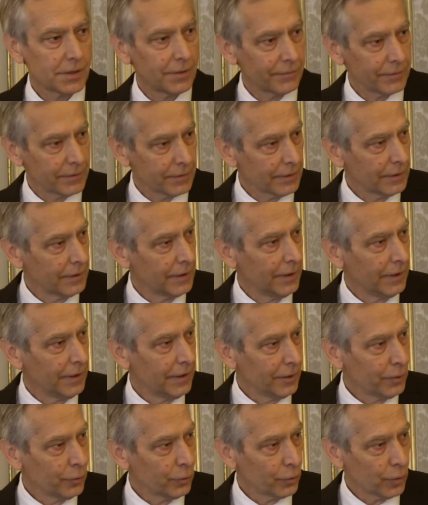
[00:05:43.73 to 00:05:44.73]
after
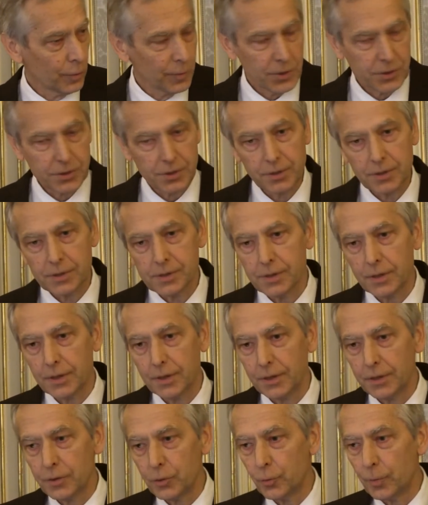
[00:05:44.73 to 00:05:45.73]
new commission is there, a new